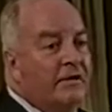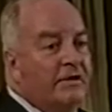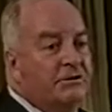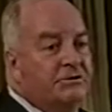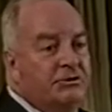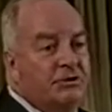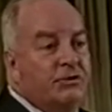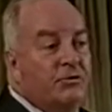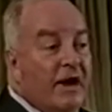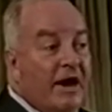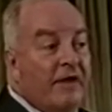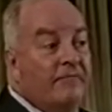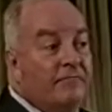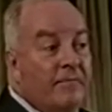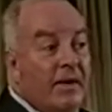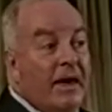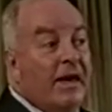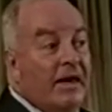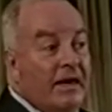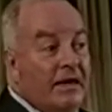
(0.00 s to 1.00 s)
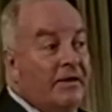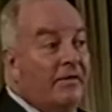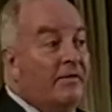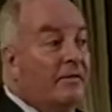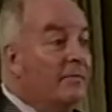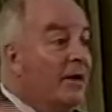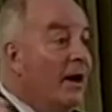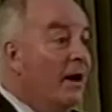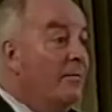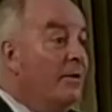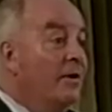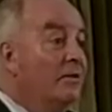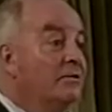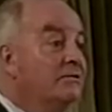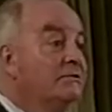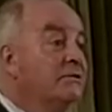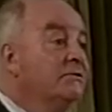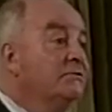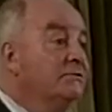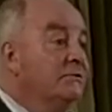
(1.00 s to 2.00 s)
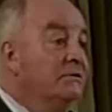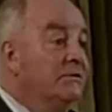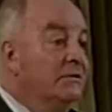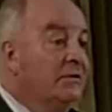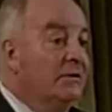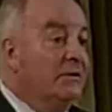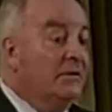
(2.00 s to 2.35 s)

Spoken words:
that you have made in the Mabo decision,